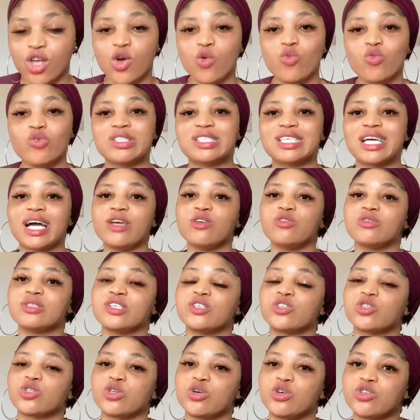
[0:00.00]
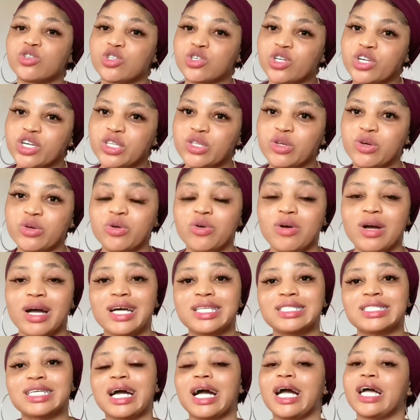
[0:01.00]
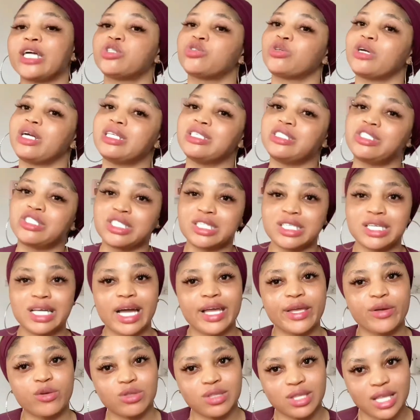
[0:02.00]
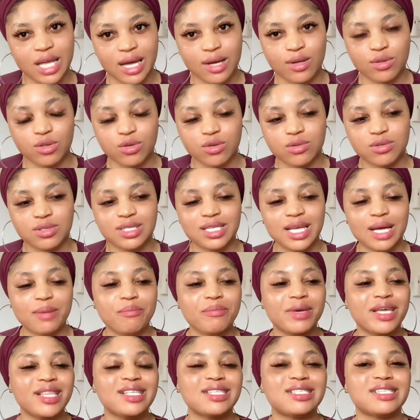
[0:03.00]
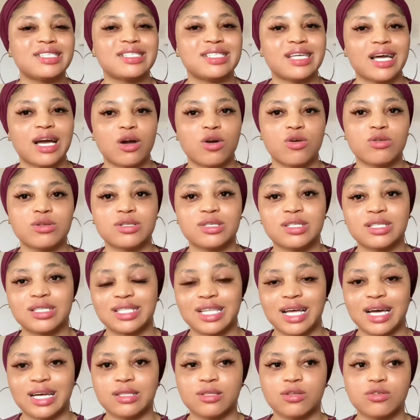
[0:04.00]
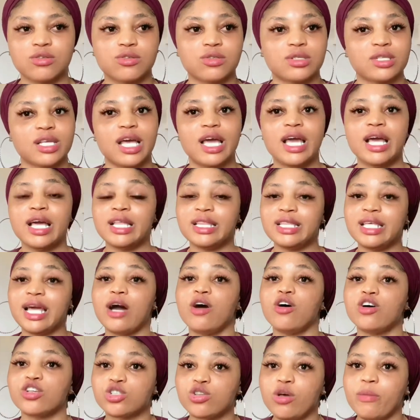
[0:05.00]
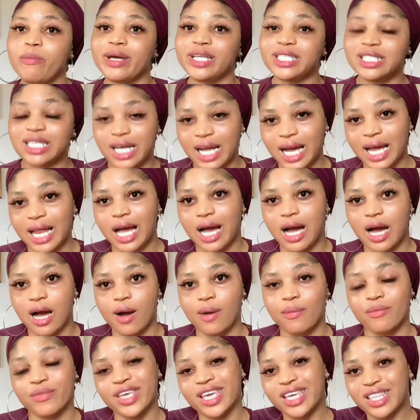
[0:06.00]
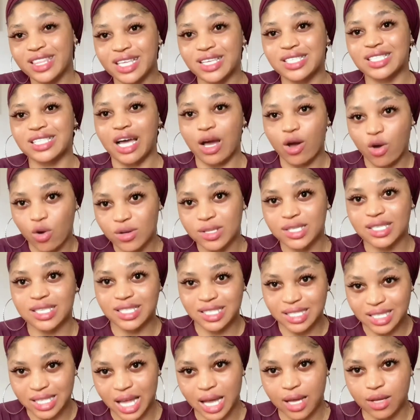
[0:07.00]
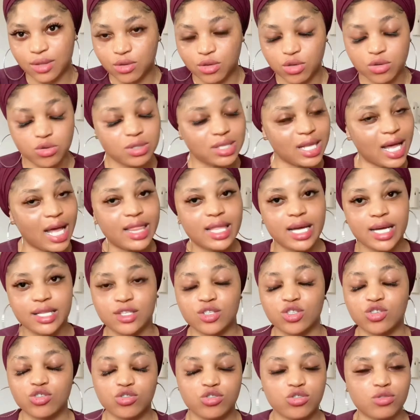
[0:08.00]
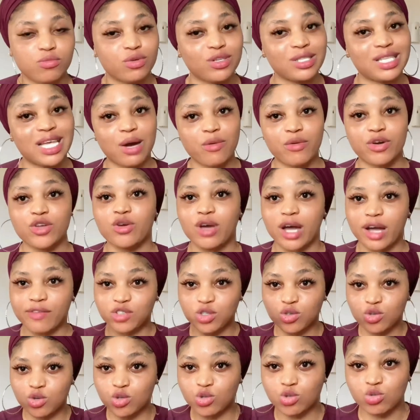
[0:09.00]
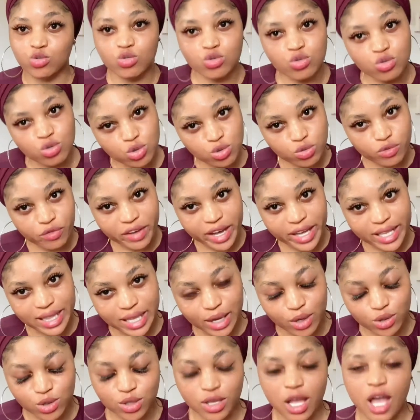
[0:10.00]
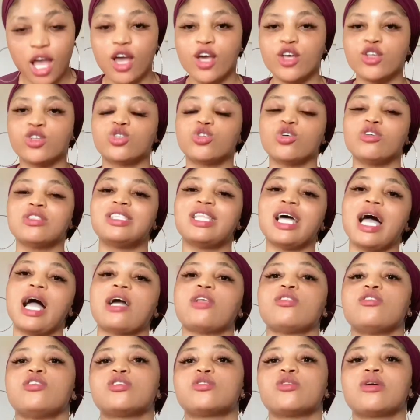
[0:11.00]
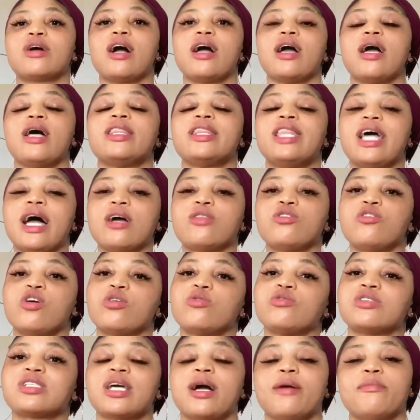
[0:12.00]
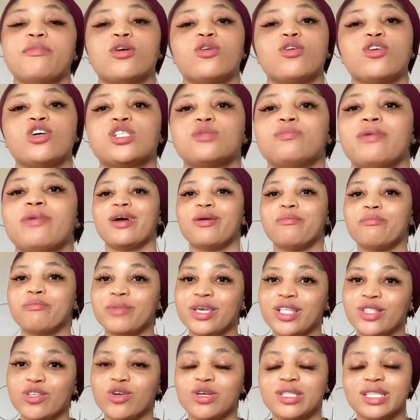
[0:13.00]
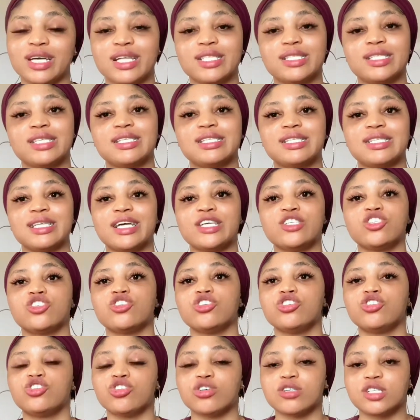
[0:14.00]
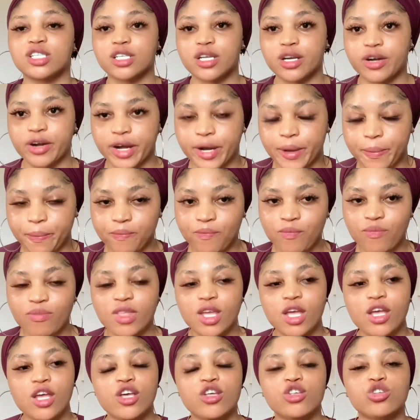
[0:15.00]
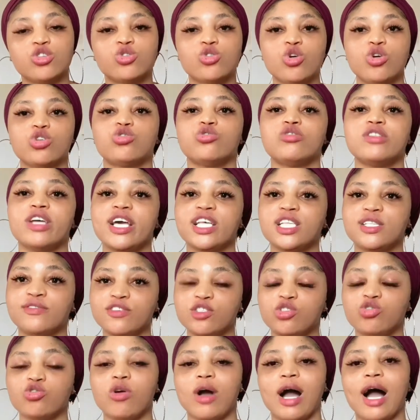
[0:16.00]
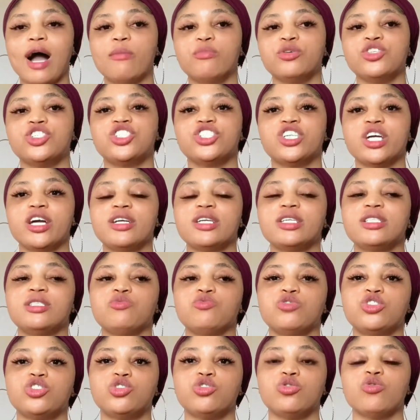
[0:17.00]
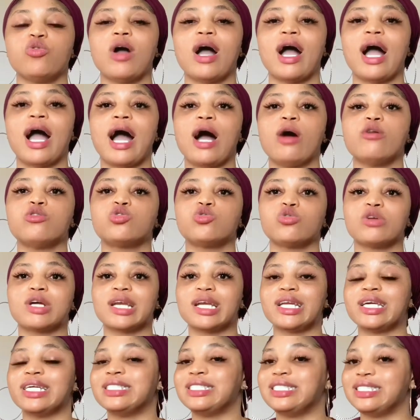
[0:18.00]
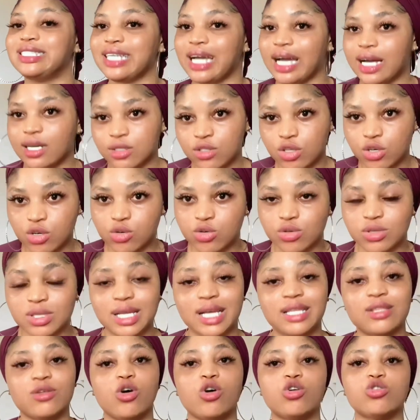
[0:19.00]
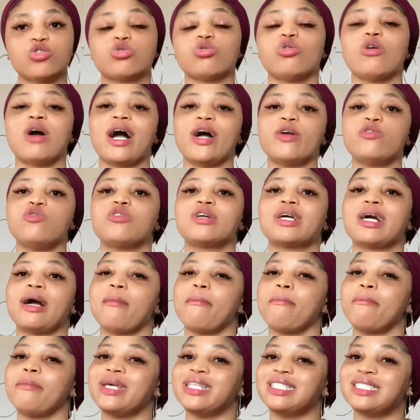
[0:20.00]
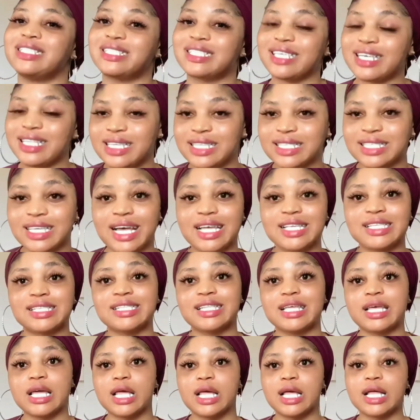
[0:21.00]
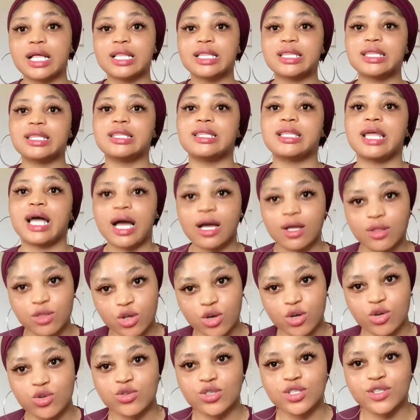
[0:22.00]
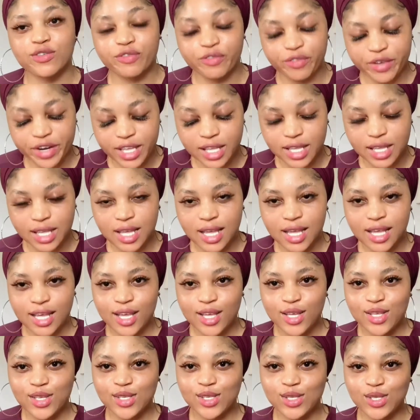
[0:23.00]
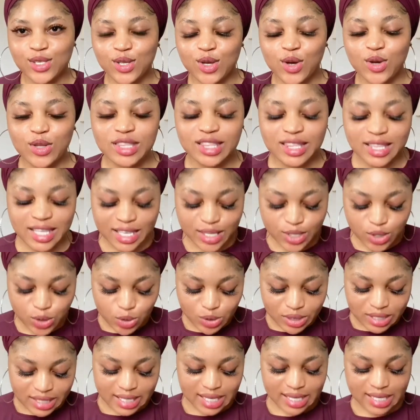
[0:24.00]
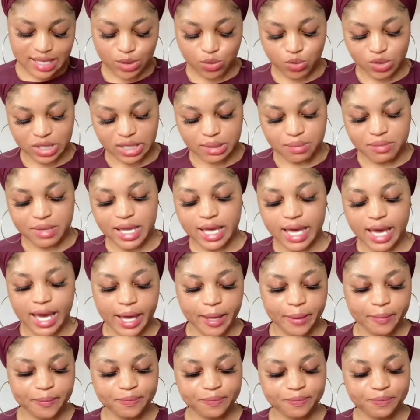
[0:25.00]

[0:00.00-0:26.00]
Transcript: without using sunscreen on your hand can actually trigger your dark knuckles. There are many things that causes dark knuckles. There are also medical illness that causes dark knuckles, and that is true. But that one you have to go to Google to find out. So dark knuckles can be caused many other things that is not just cream. So today's video I'll be sharing with you how to clear dark knuckles, and also how you can maintain it and stay dark knuckles free. So these two things with me here,